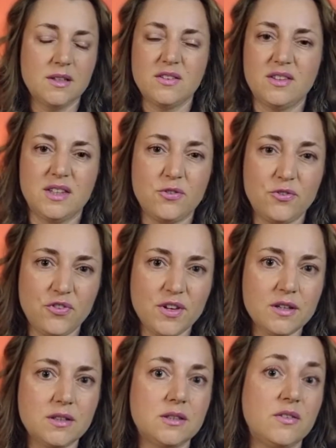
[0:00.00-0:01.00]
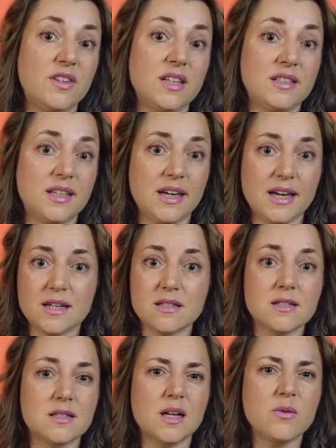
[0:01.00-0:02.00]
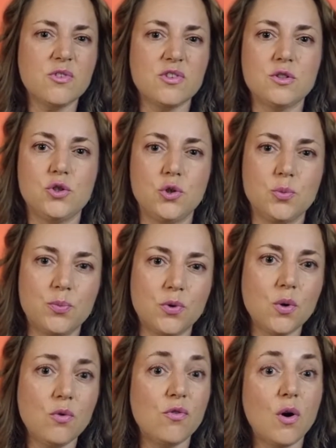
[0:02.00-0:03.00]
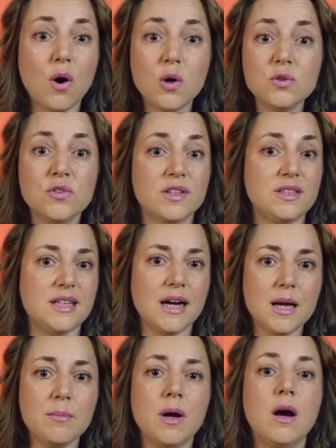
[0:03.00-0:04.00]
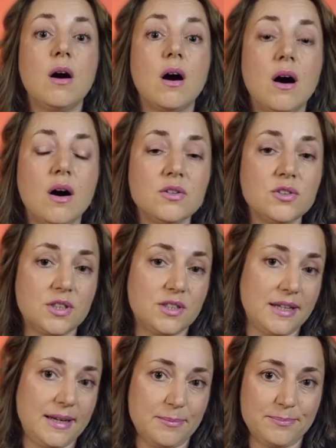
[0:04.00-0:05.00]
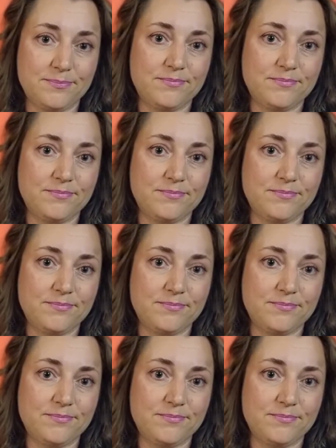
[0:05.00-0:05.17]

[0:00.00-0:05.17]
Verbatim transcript: The feeling that he has something to prove all the time haunted him.